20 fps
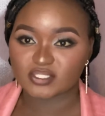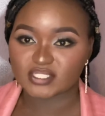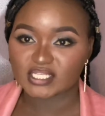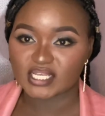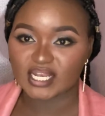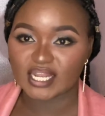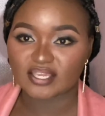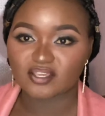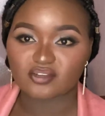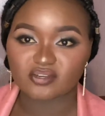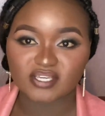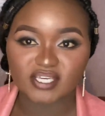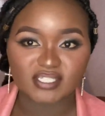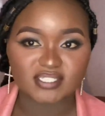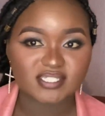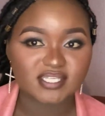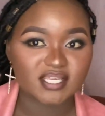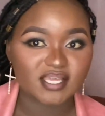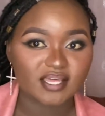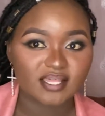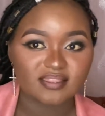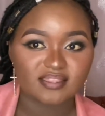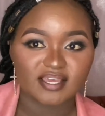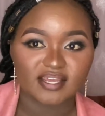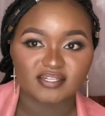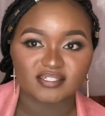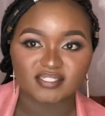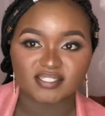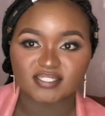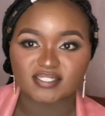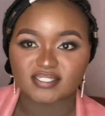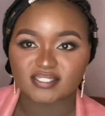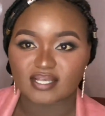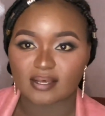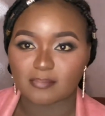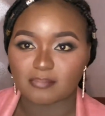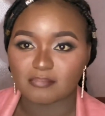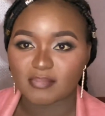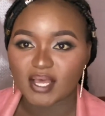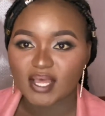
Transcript: Like you can see, there is some